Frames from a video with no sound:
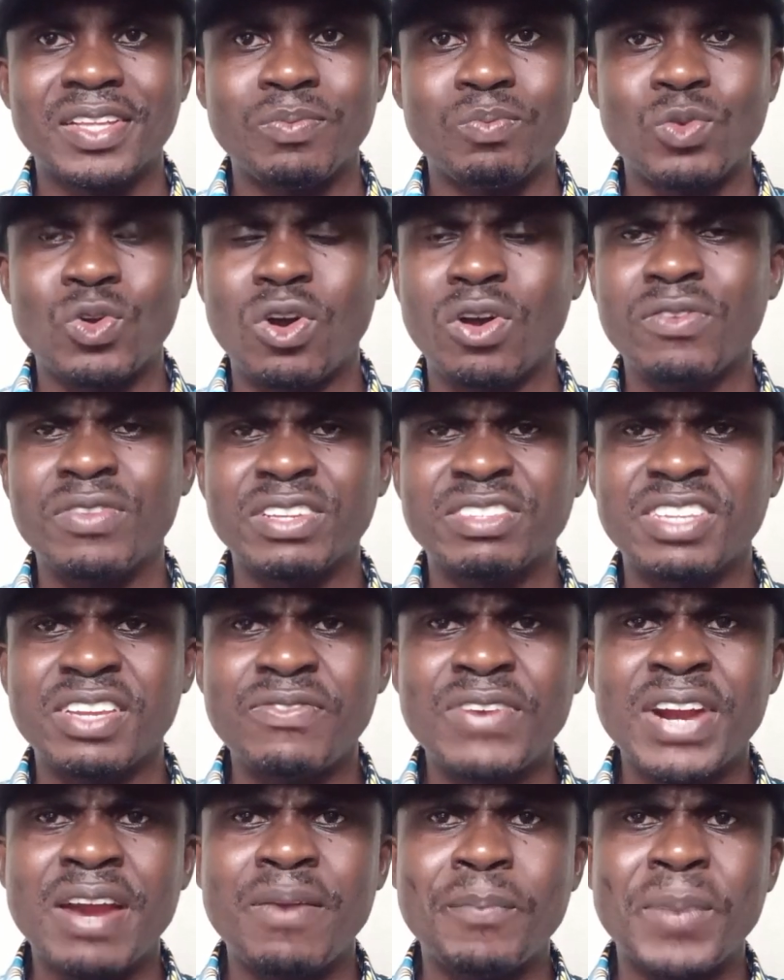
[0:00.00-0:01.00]
because the
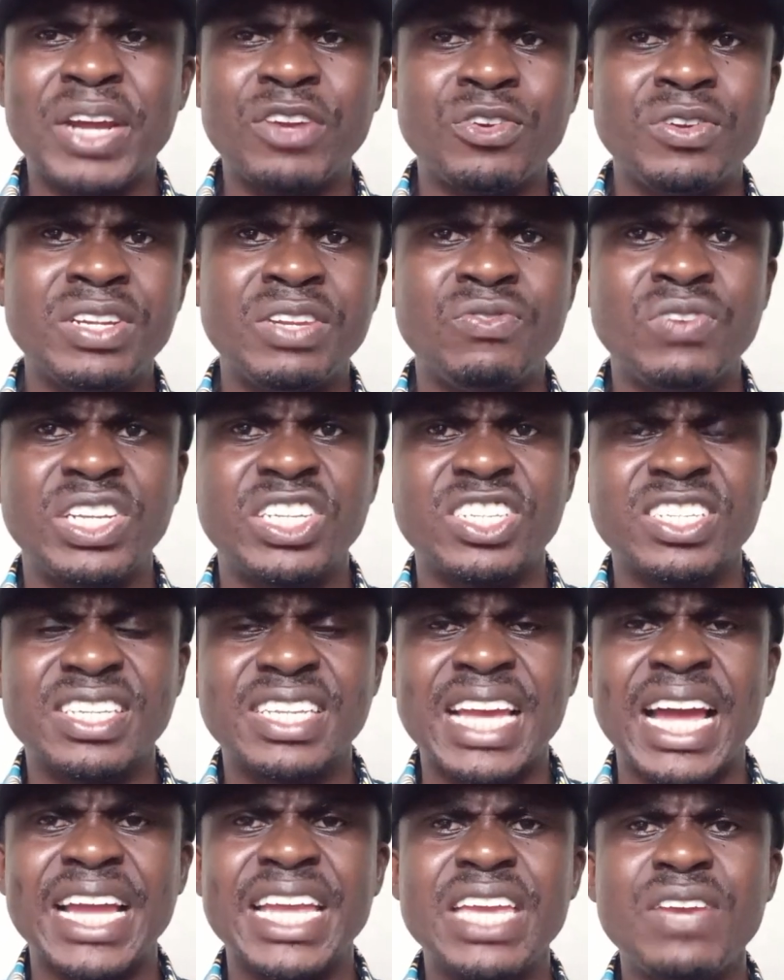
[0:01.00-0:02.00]
several mitoid divisions
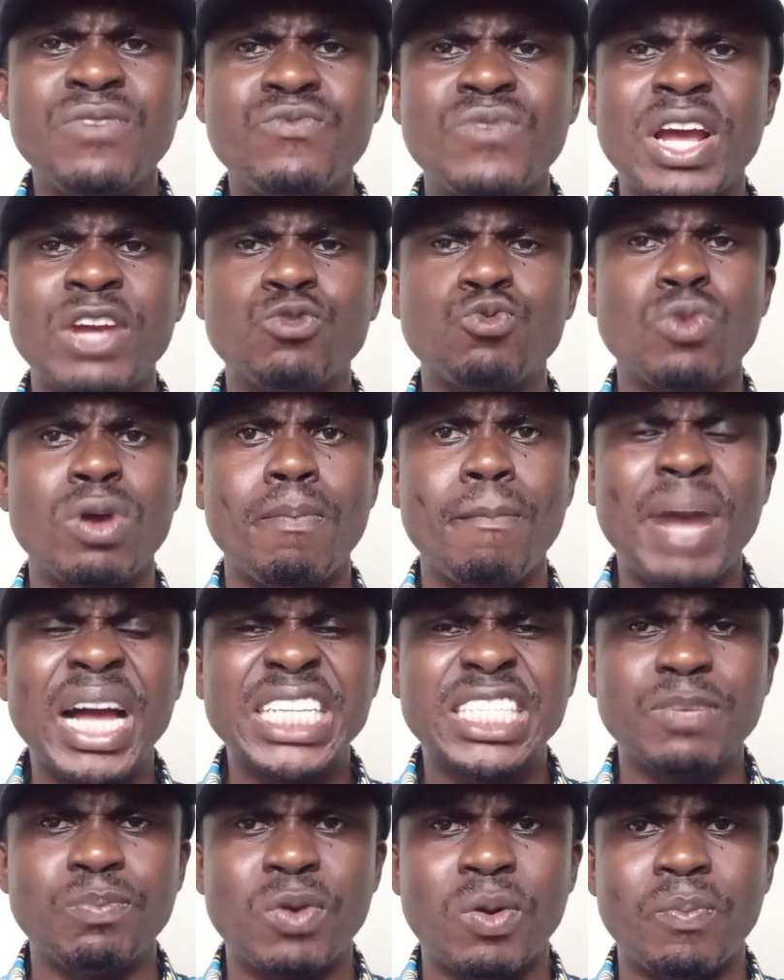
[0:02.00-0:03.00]
can give rise to a
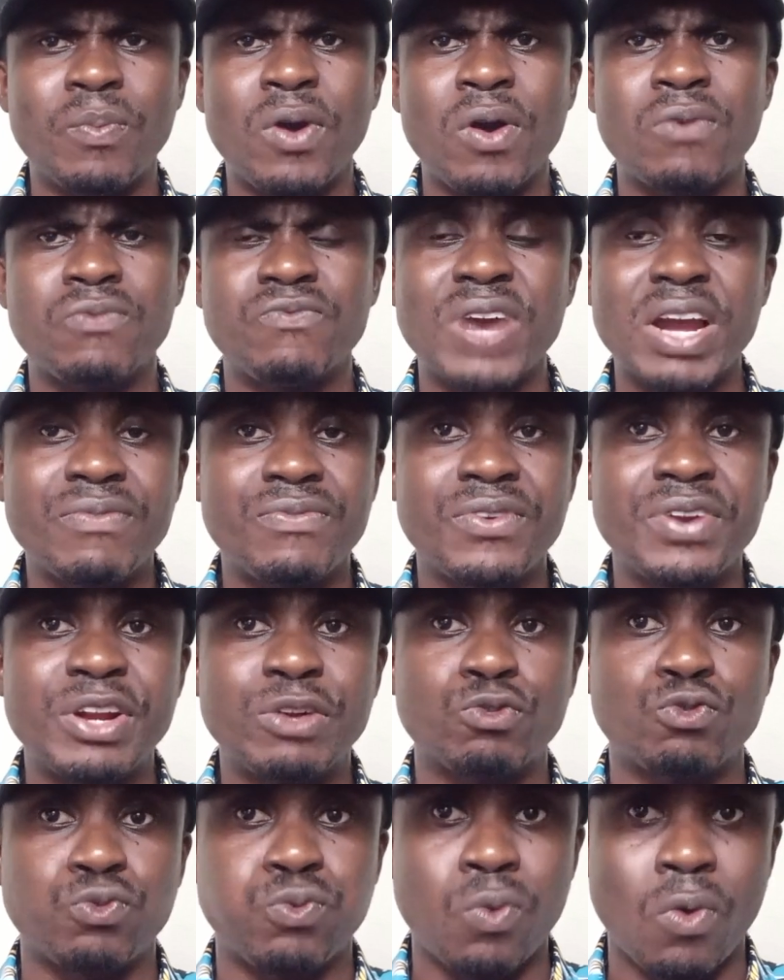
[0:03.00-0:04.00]
maximum of
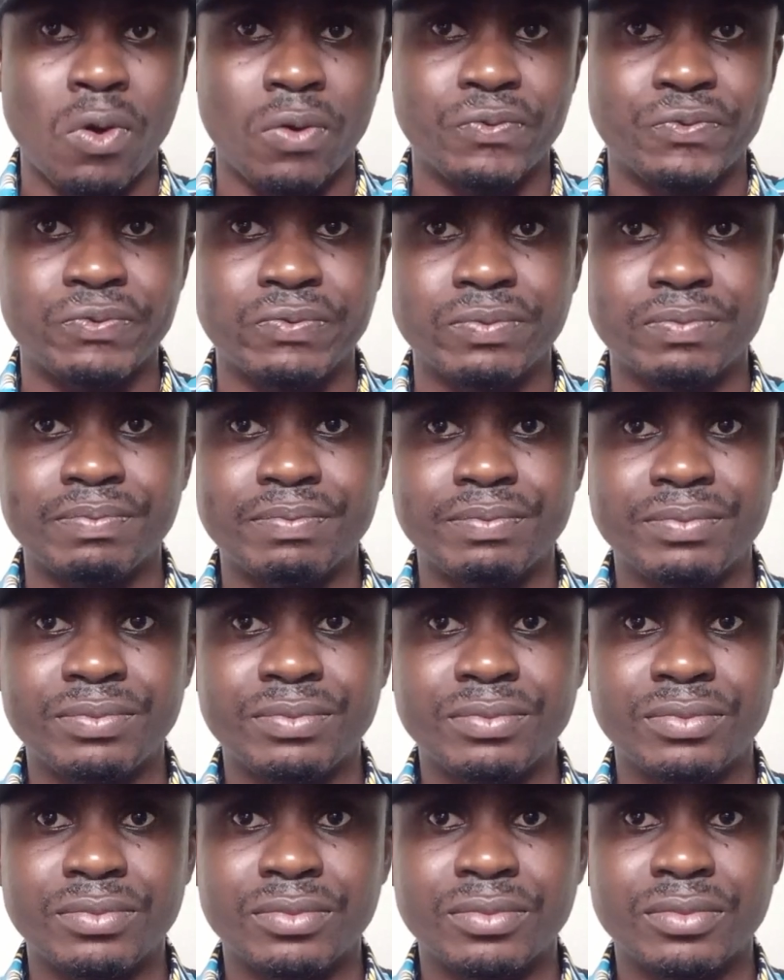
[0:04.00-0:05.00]
512
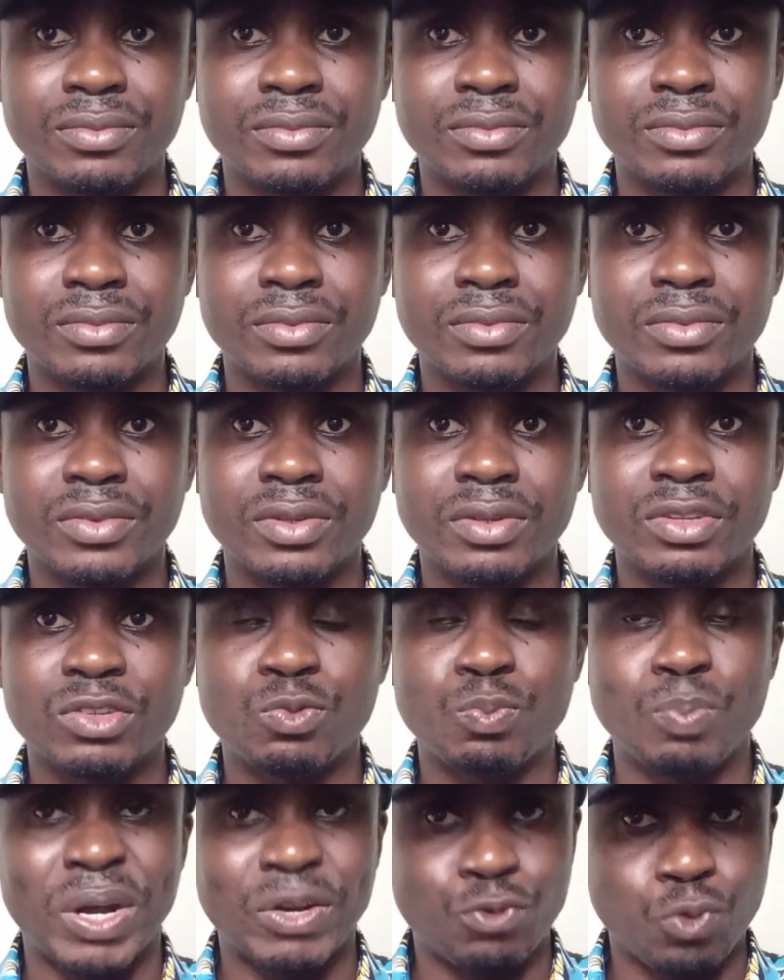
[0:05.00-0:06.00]

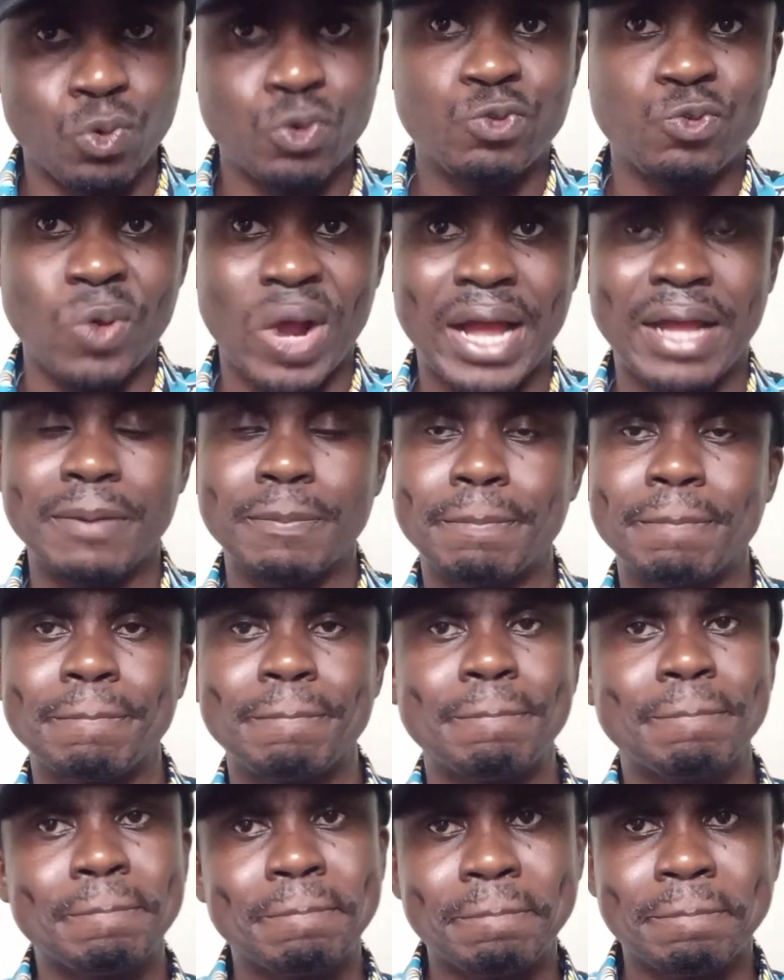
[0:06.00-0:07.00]
spermatozoa.
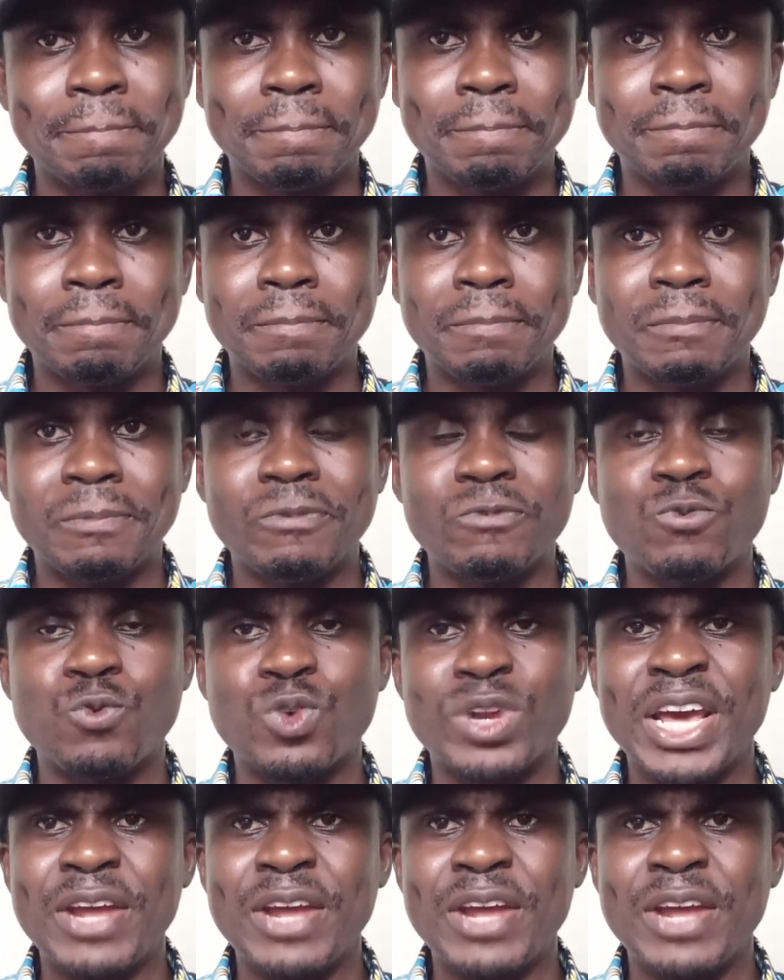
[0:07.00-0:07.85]
For